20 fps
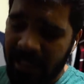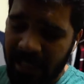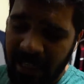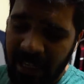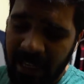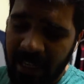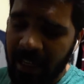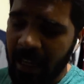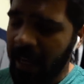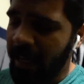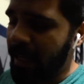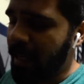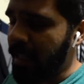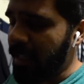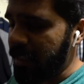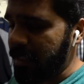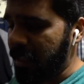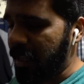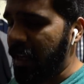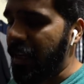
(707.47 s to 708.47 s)
sitting at a
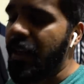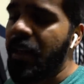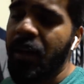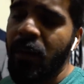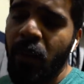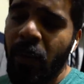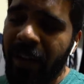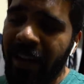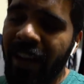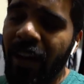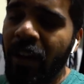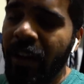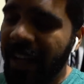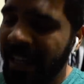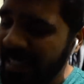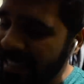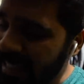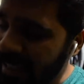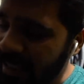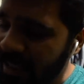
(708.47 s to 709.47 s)
desk and working on
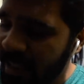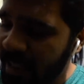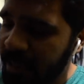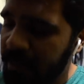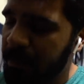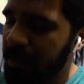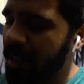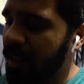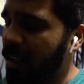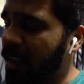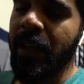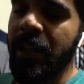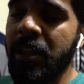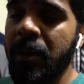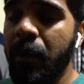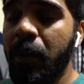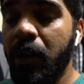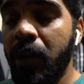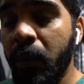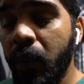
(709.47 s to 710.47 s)
Excel sheets, but it's
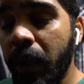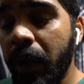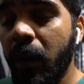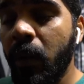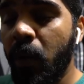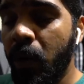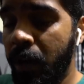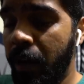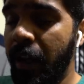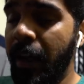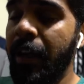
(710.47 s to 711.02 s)
about doing what